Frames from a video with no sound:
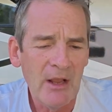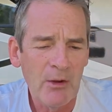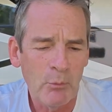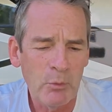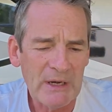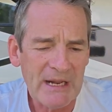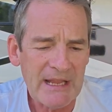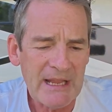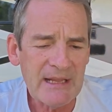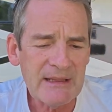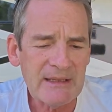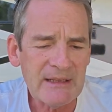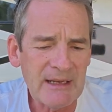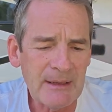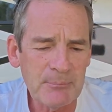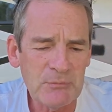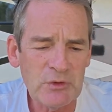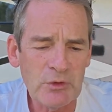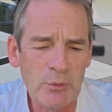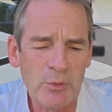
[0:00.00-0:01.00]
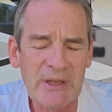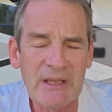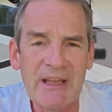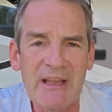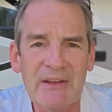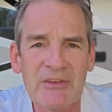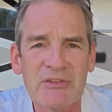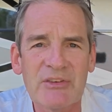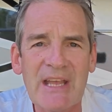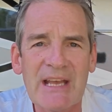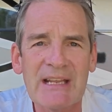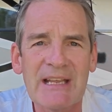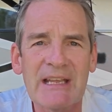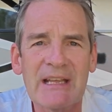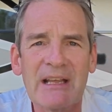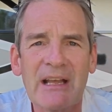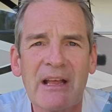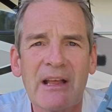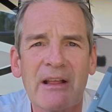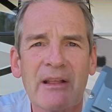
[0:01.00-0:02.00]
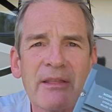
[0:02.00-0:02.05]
What I ended up doing is getting